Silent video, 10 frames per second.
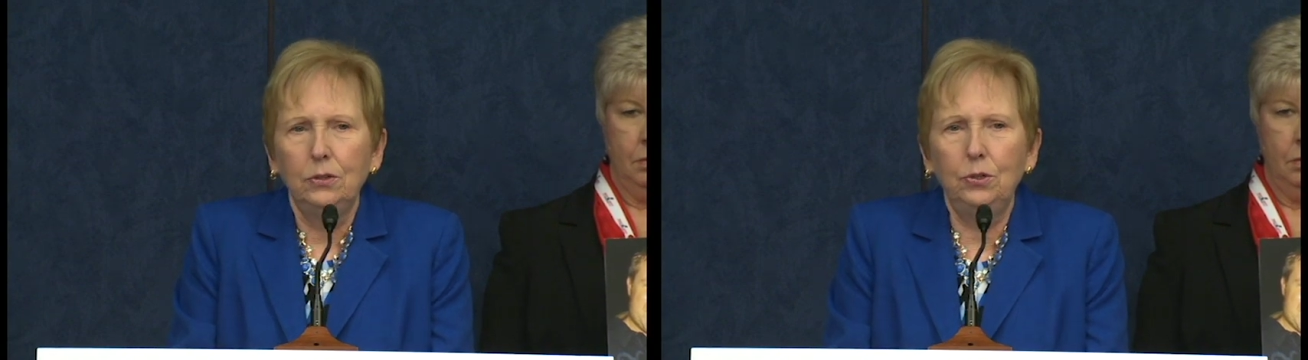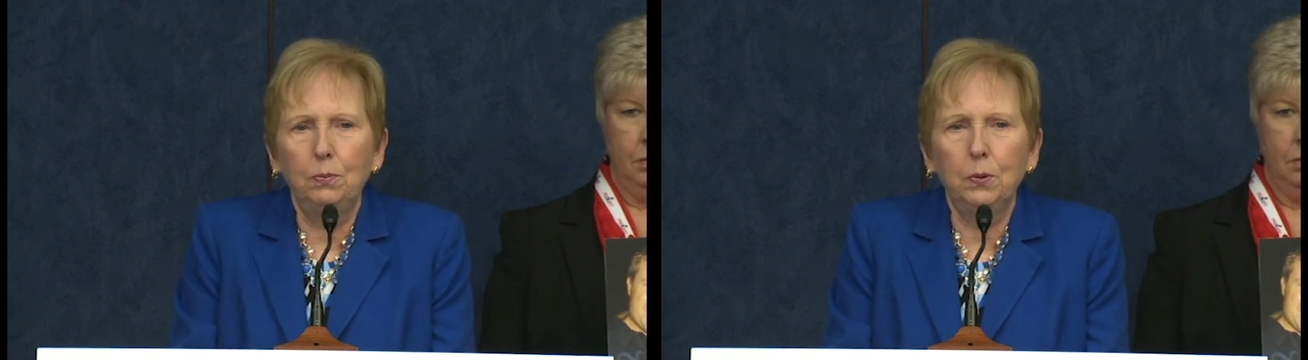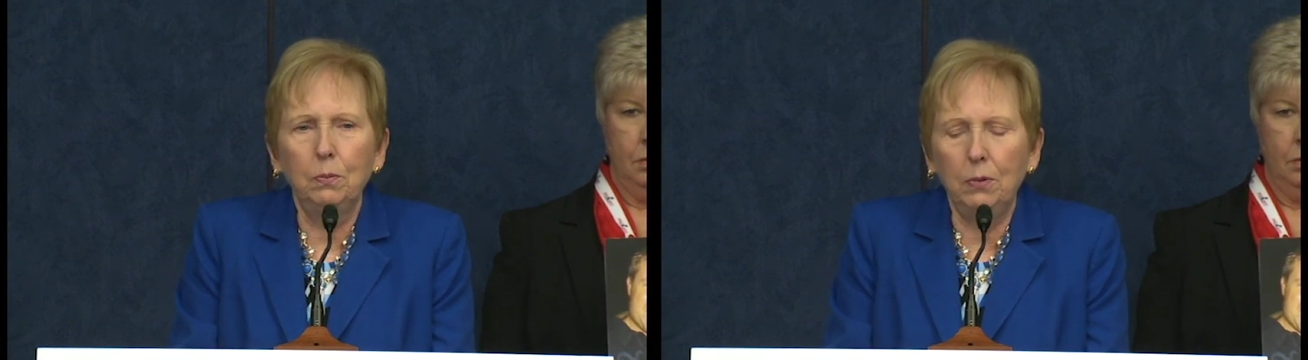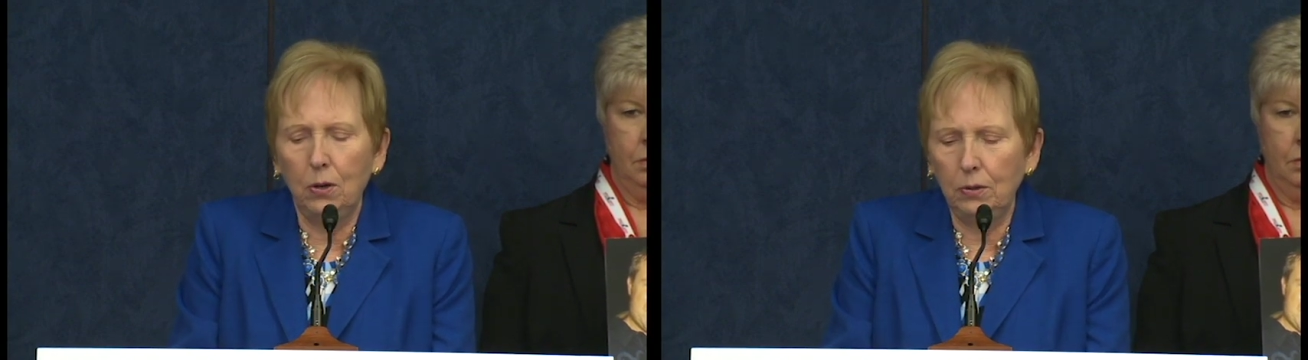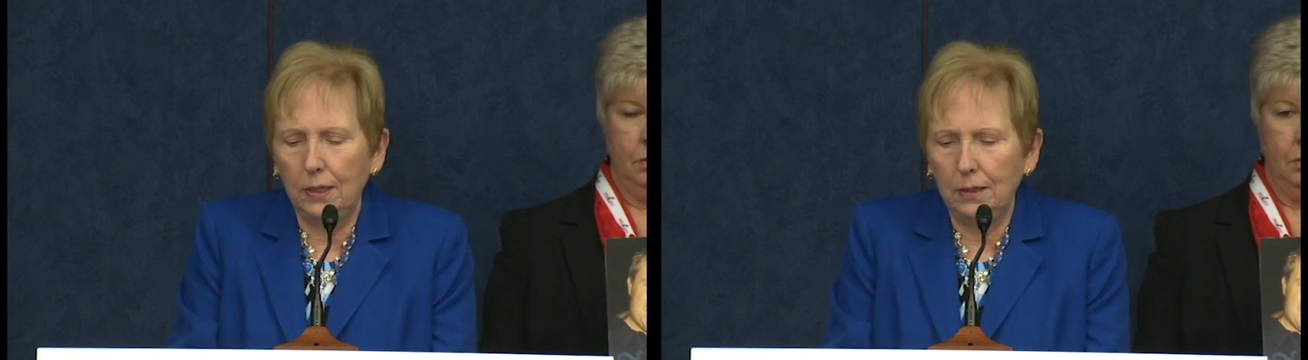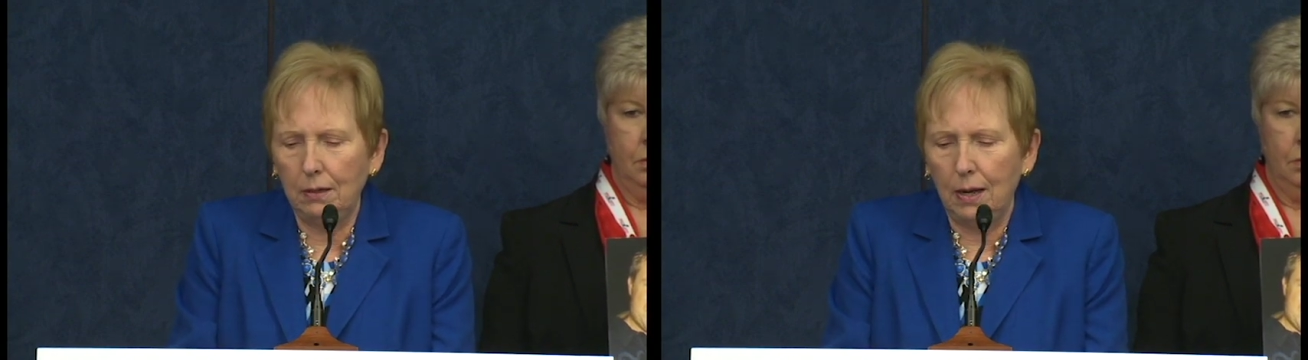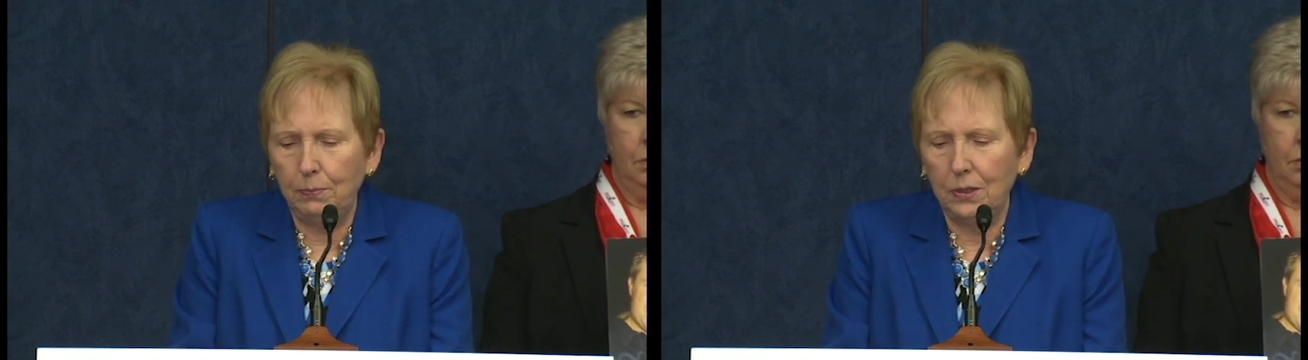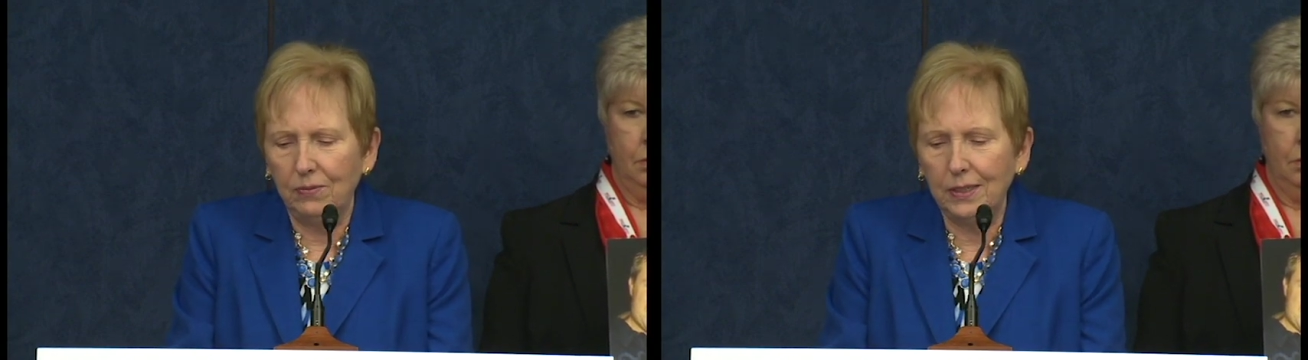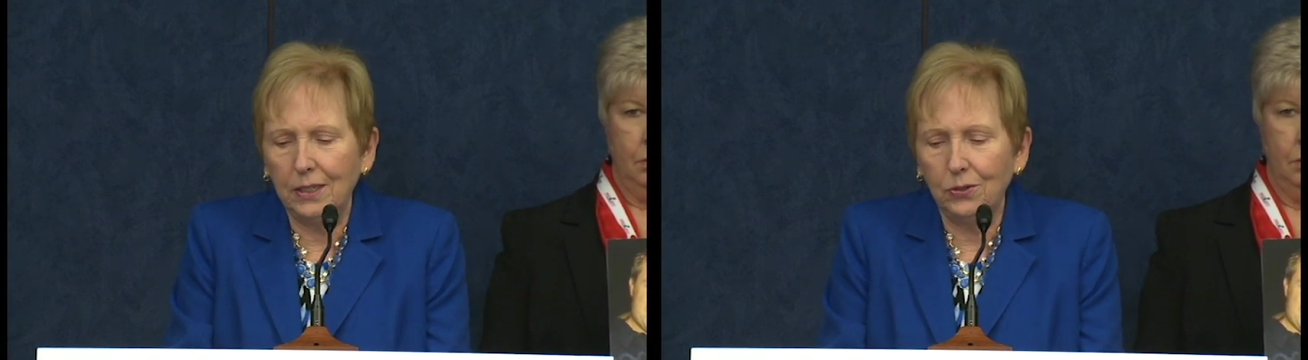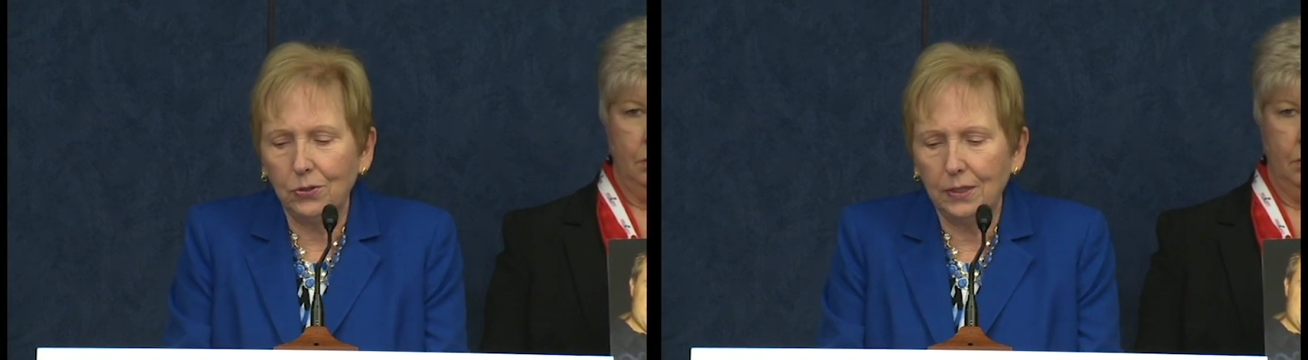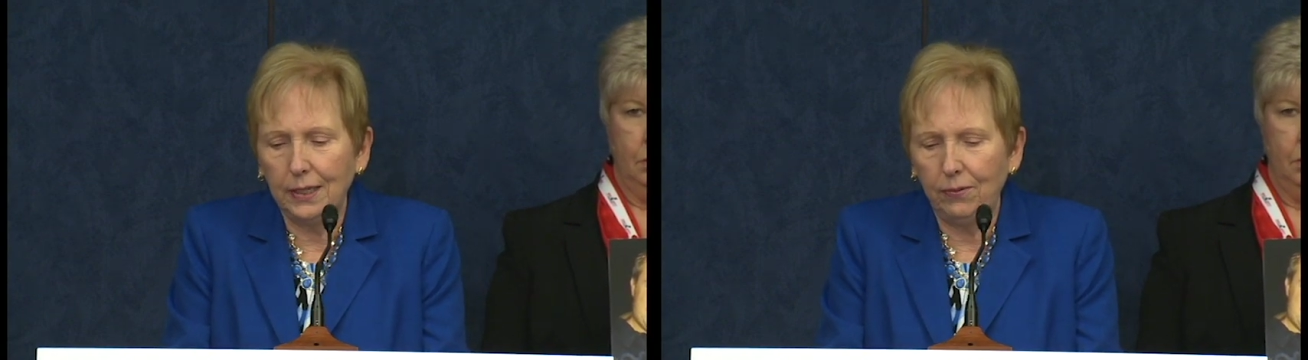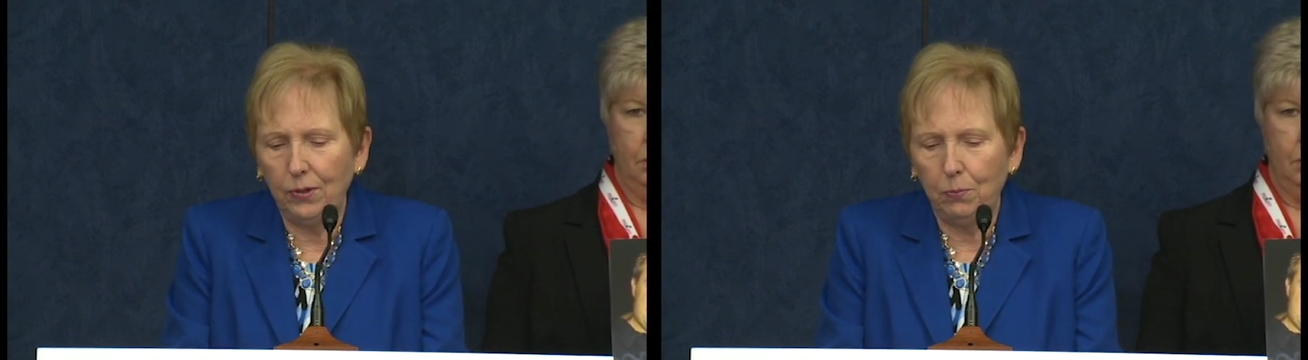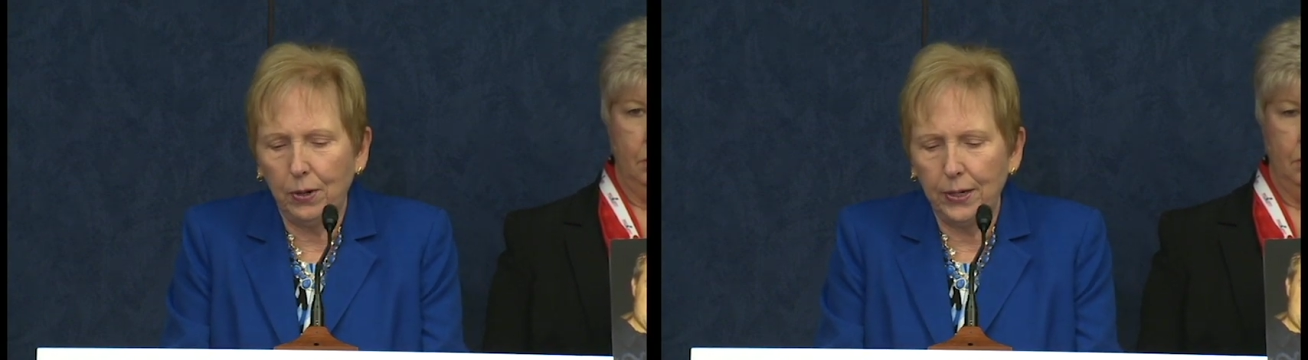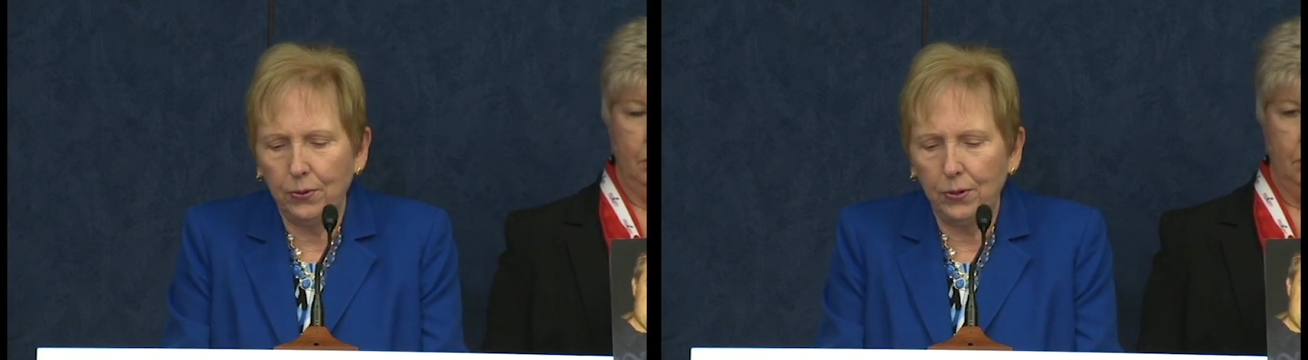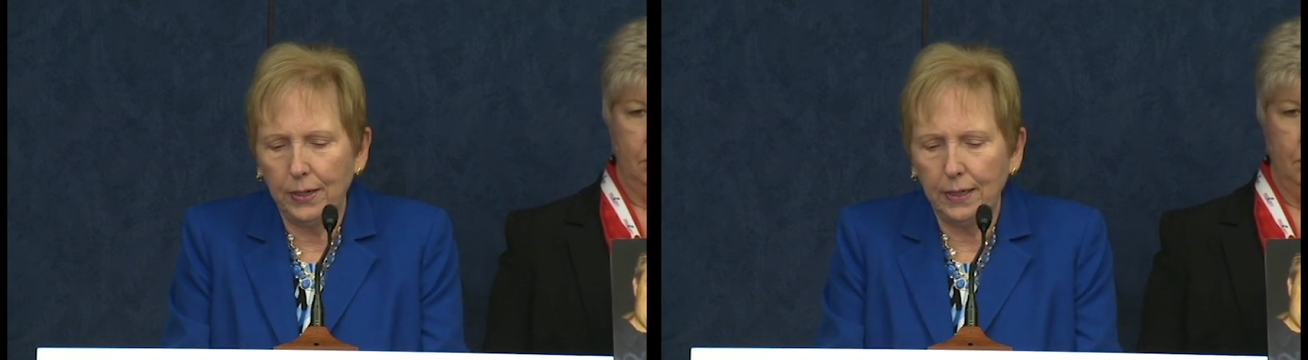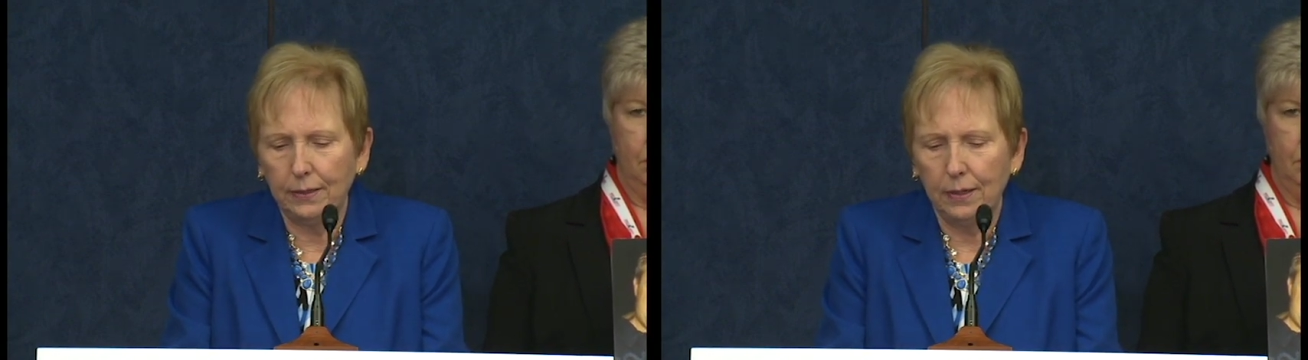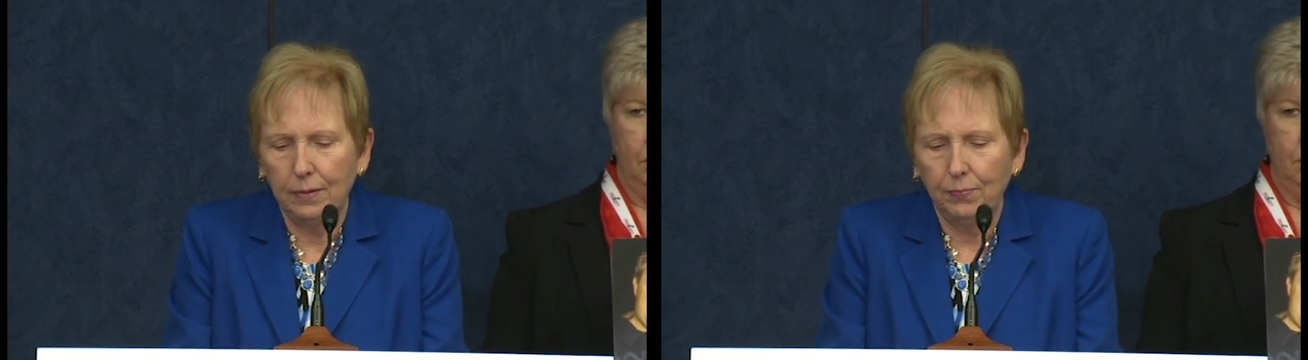to promote adoption of essential safety priorities.